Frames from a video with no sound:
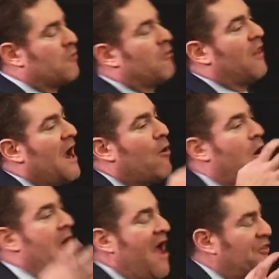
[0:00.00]
to allow
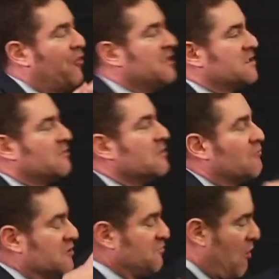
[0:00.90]
our athletes to
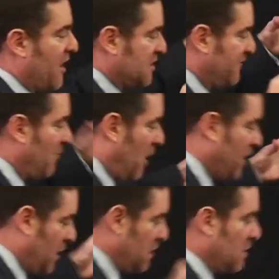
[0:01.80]
endorse products for
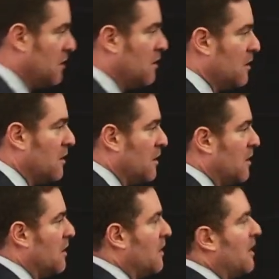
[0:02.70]
money
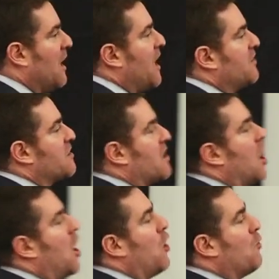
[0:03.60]
had this
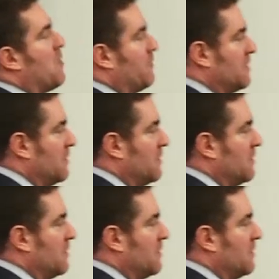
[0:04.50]
uh oh moment.